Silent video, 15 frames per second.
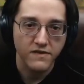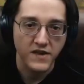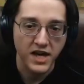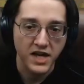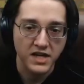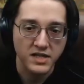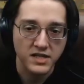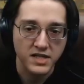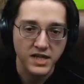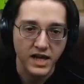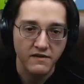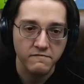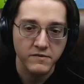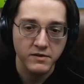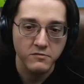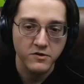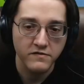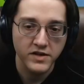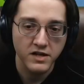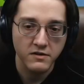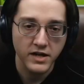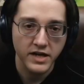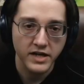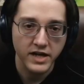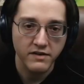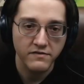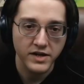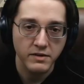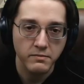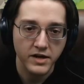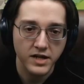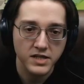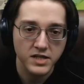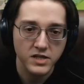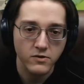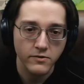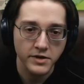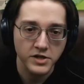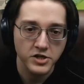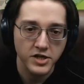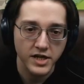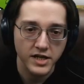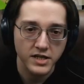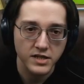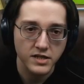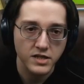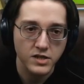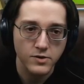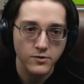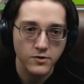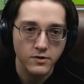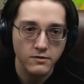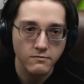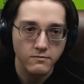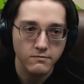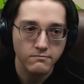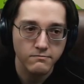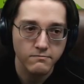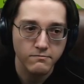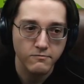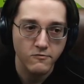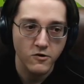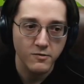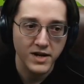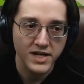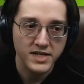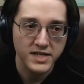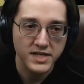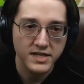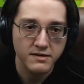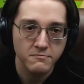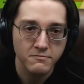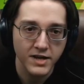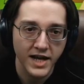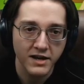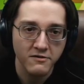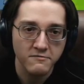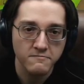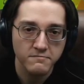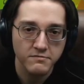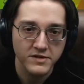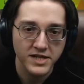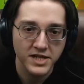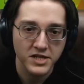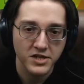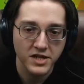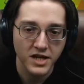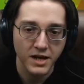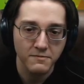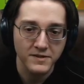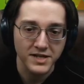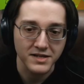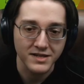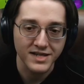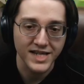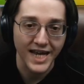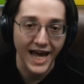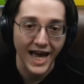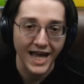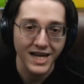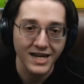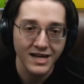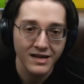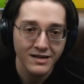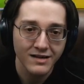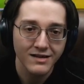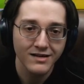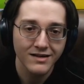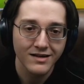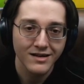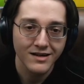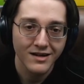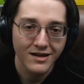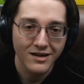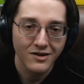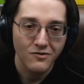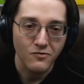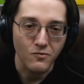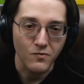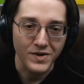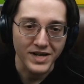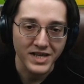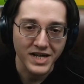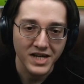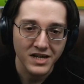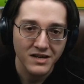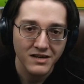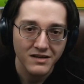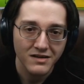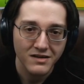Things have been moving. I have a bot storage that can store robots now, potentially, up to ten. Really?